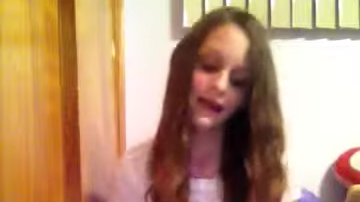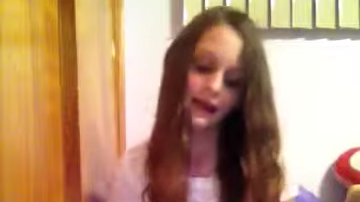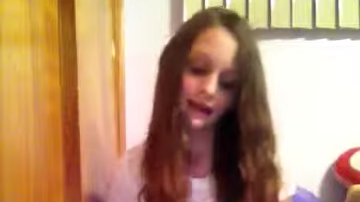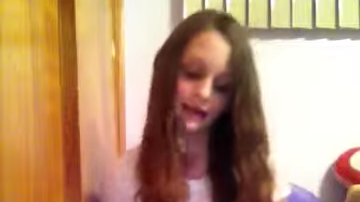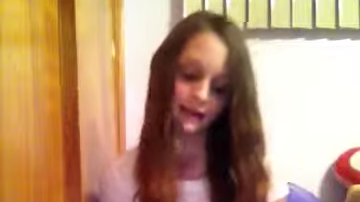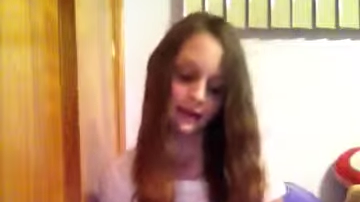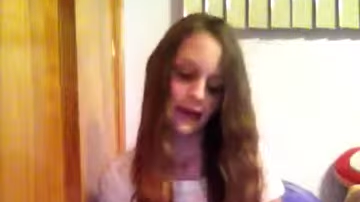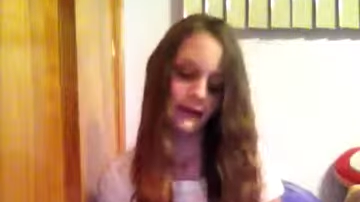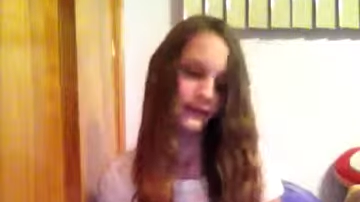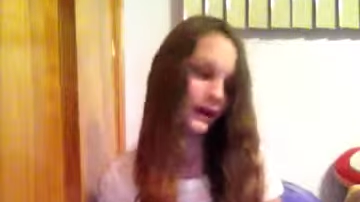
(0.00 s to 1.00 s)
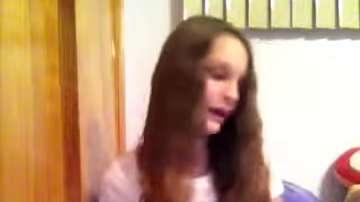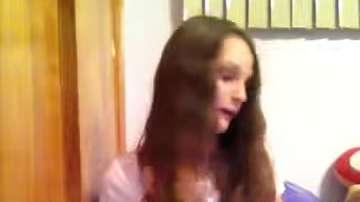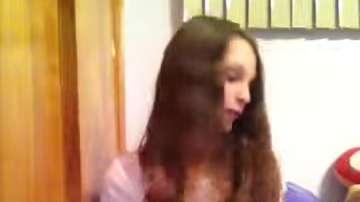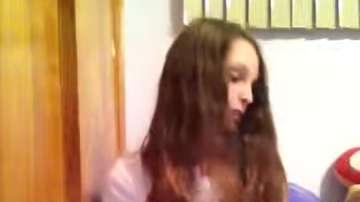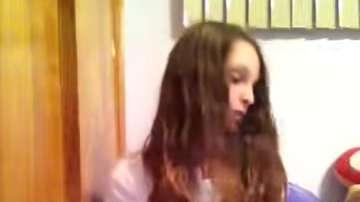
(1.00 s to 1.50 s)
and today I
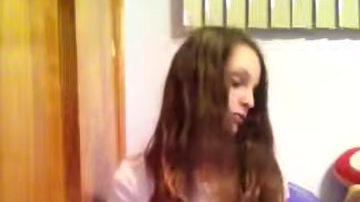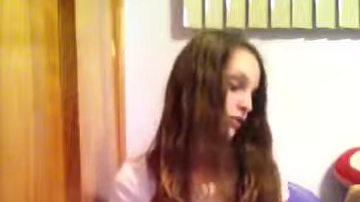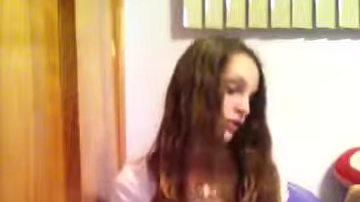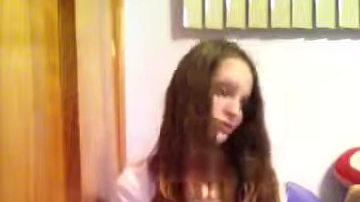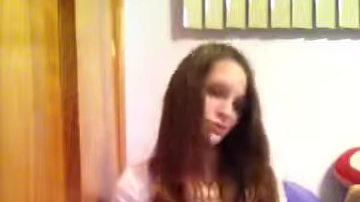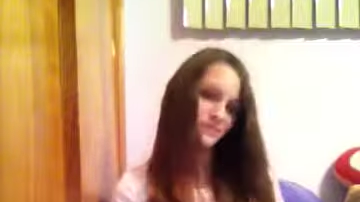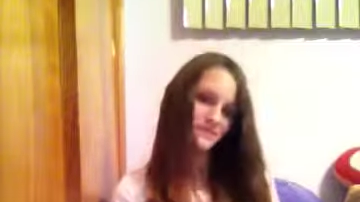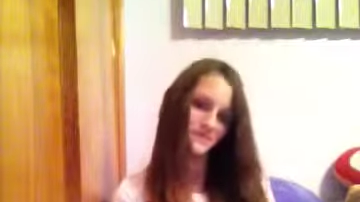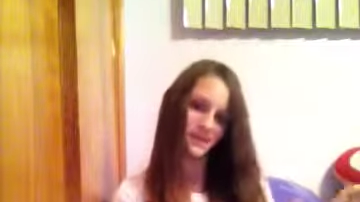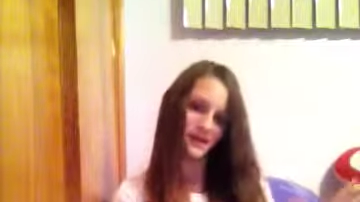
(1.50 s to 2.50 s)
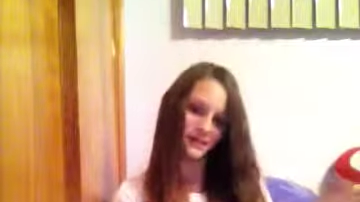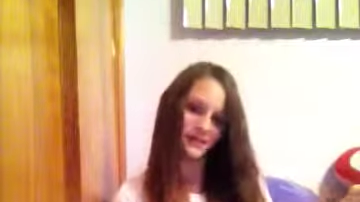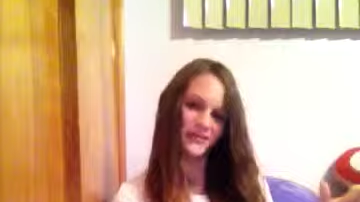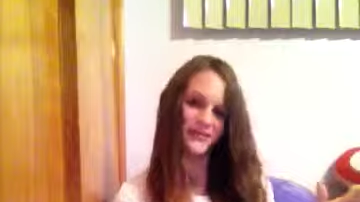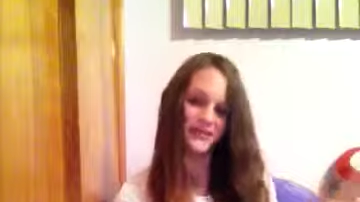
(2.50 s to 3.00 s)
would like to show you,
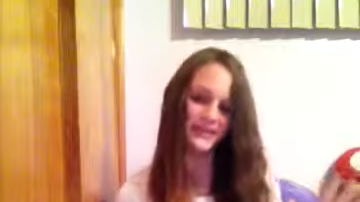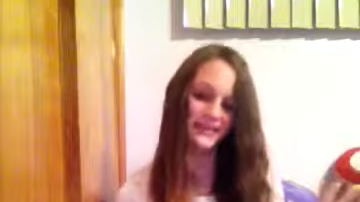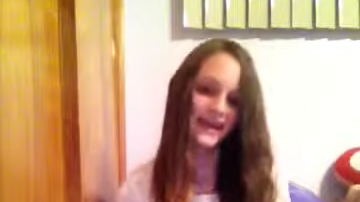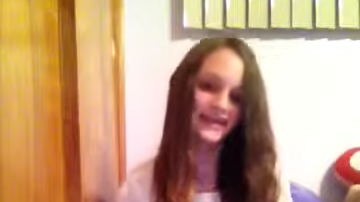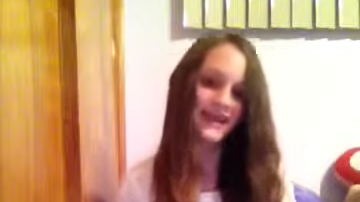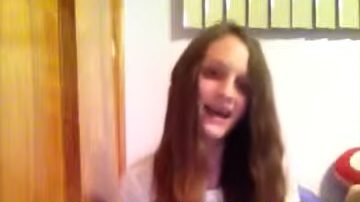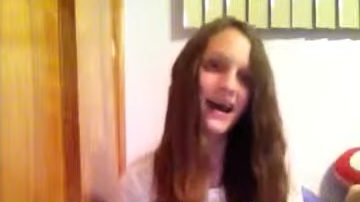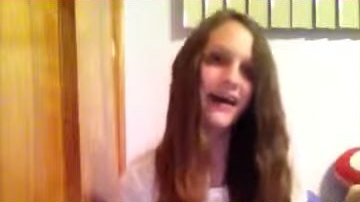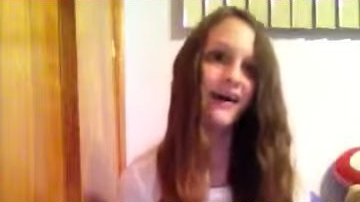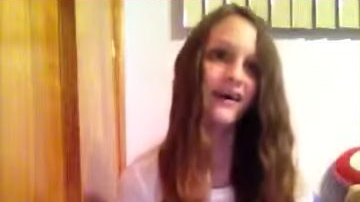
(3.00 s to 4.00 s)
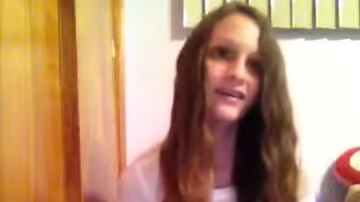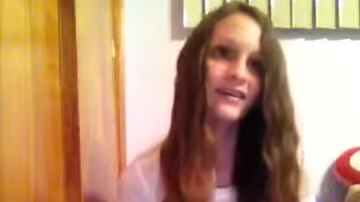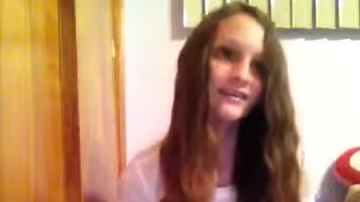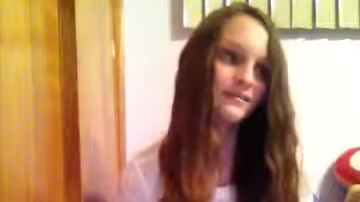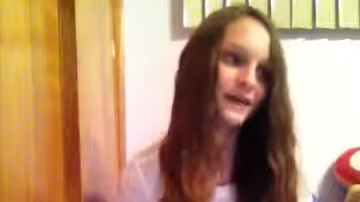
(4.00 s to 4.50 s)
looking to the side, all
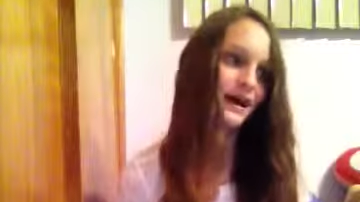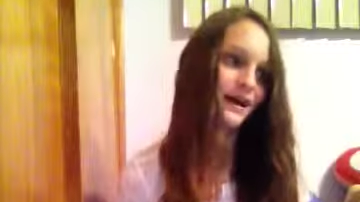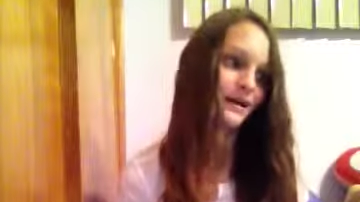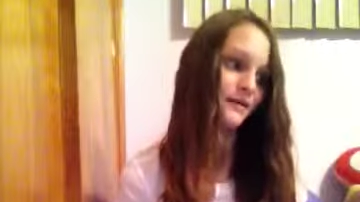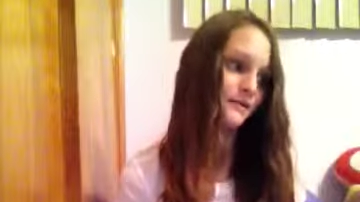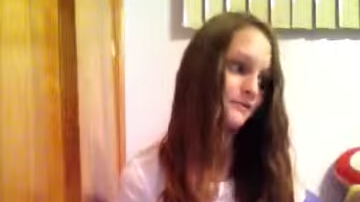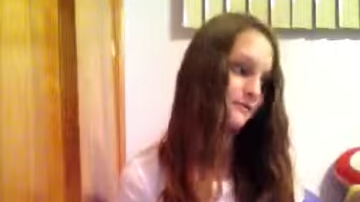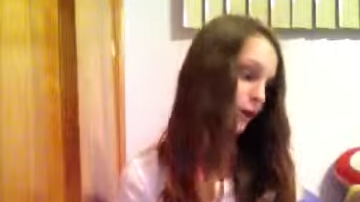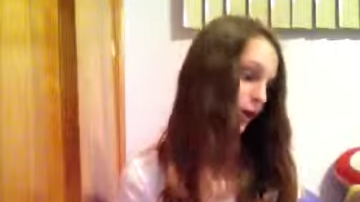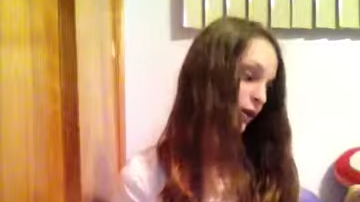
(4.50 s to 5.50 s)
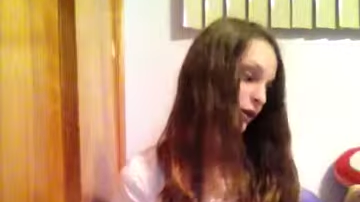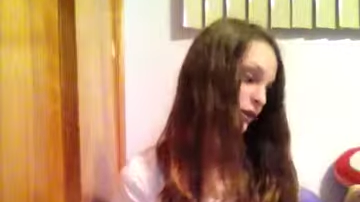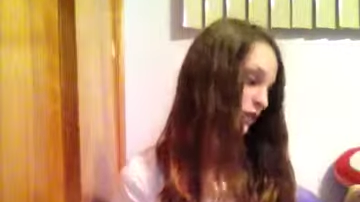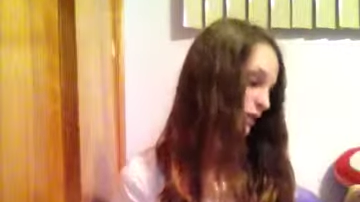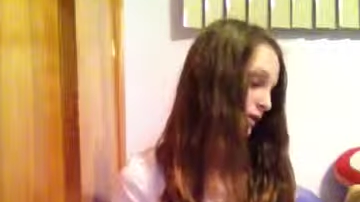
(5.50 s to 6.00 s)
of my body
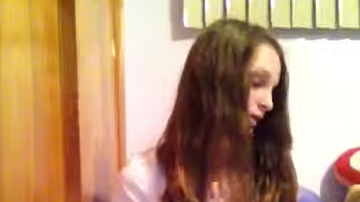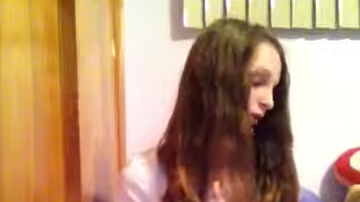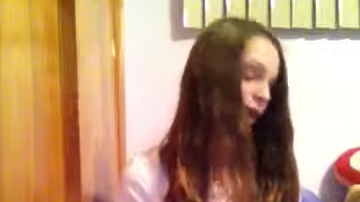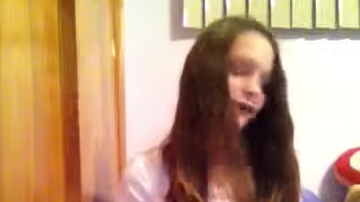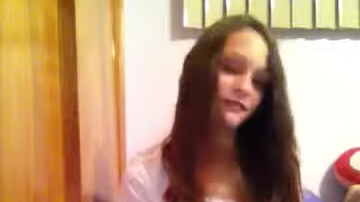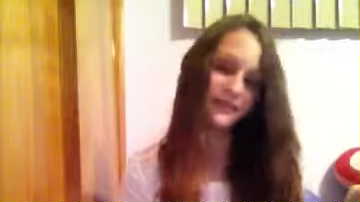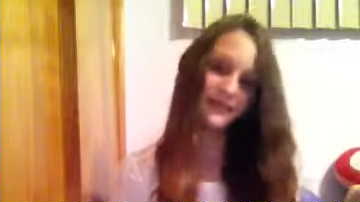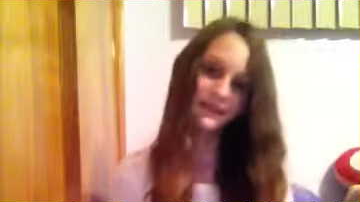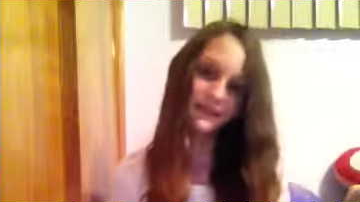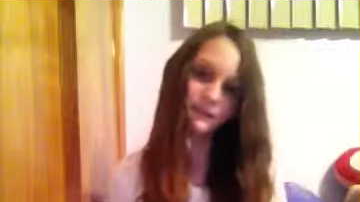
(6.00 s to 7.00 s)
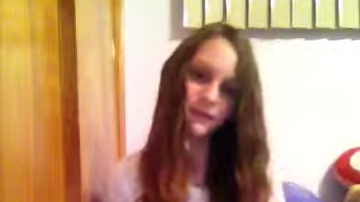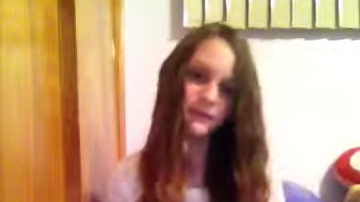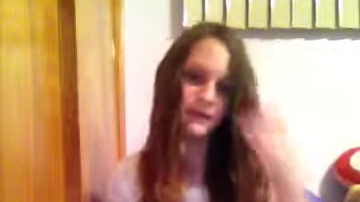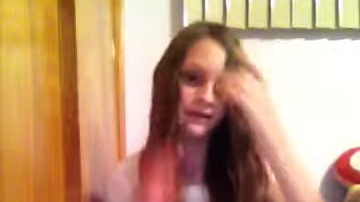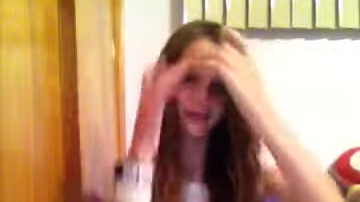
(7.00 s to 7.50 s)
lotions. I have 16 big
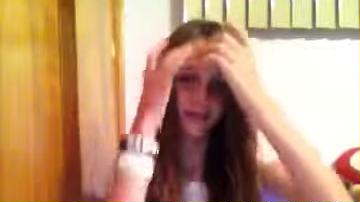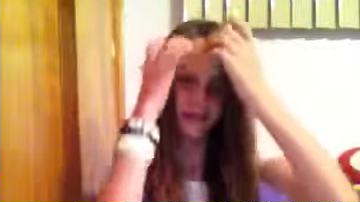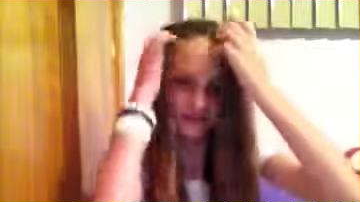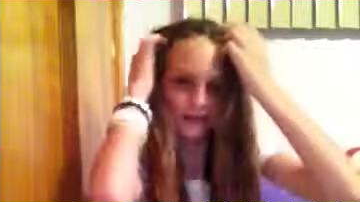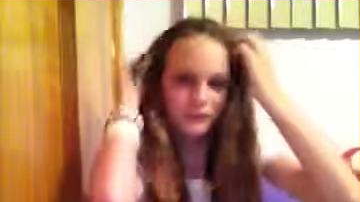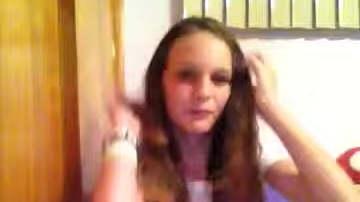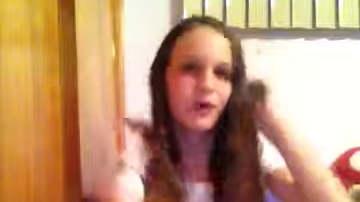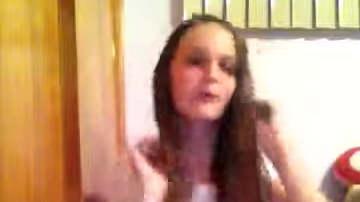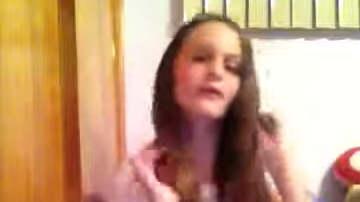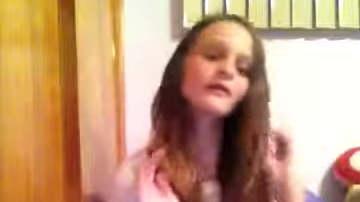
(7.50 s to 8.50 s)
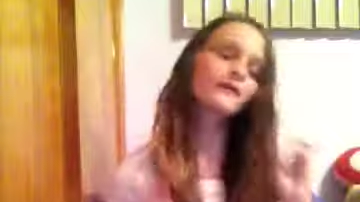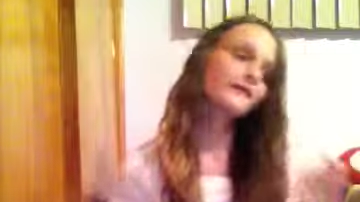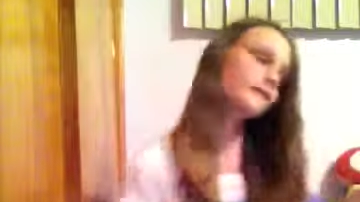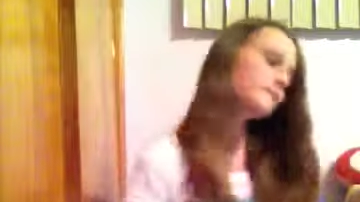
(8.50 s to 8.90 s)
ones and 6 small ones.